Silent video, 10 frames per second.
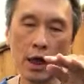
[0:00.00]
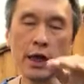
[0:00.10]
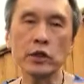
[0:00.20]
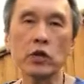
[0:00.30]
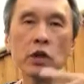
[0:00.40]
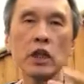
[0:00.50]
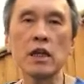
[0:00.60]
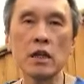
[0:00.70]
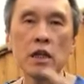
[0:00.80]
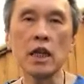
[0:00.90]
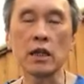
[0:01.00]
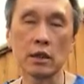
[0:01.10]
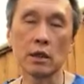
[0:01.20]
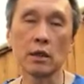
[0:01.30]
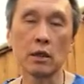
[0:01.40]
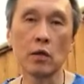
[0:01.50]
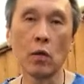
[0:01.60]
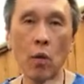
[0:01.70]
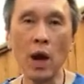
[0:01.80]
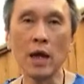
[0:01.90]
actually need
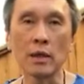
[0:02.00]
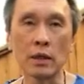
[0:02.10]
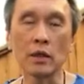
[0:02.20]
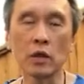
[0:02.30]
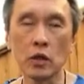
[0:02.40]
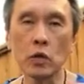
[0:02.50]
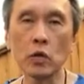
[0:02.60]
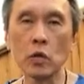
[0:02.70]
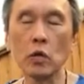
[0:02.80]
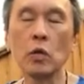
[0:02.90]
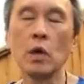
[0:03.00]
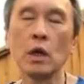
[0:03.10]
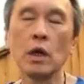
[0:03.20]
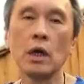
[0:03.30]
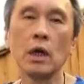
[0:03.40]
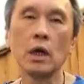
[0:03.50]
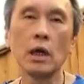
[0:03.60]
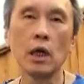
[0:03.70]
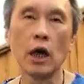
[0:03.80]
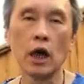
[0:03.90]
one to
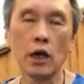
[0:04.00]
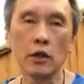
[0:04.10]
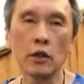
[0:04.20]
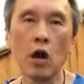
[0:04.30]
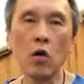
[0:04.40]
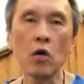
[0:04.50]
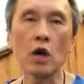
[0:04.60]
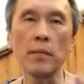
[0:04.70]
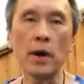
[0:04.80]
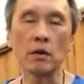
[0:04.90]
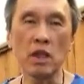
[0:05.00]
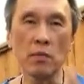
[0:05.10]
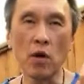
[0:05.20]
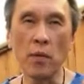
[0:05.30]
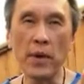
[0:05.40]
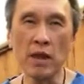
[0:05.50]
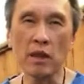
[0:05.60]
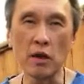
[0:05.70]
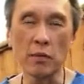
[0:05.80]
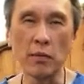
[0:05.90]
uh, know about the
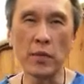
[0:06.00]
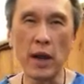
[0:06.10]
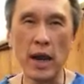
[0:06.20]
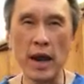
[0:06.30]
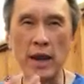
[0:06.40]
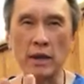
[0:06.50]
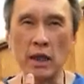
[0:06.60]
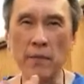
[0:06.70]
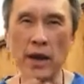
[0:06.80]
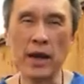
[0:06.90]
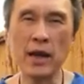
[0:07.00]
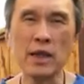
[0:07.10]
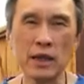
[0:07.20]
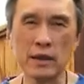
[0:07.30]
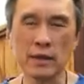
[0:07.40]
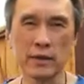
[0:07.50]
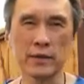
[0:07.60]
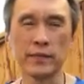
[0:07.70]
momentum and the mechanics.